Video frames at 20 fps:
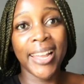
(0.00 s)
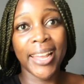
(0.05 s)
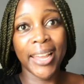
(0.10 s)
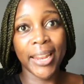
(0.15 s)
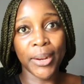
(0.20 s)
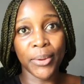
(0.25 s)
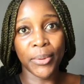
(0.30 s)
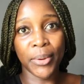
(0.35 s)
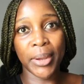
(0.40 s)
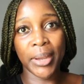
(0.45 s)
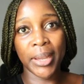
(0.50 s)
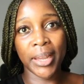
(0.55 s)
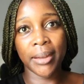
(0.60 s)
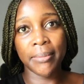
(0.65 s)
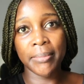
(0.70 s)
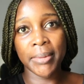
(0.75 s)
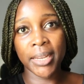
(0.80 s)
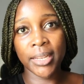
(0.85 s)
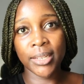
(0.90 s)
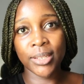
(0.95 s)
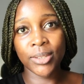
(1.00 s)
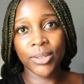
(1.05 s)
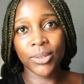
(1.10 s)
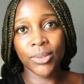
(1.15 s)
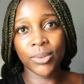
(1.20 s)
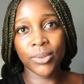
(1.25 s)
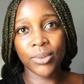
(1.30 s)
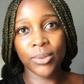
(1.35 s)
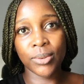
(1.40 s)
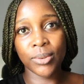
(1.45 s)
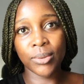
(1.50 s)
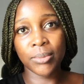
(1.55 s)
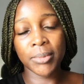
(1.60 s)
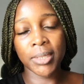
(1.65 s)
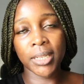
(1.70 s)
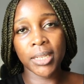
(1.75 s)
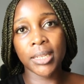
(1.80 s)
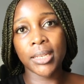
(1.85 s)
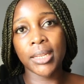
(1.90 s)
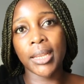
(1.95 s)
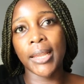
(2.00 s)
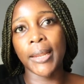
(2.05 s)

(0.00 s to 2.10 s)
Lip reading: Anyway, am I too zoomed in?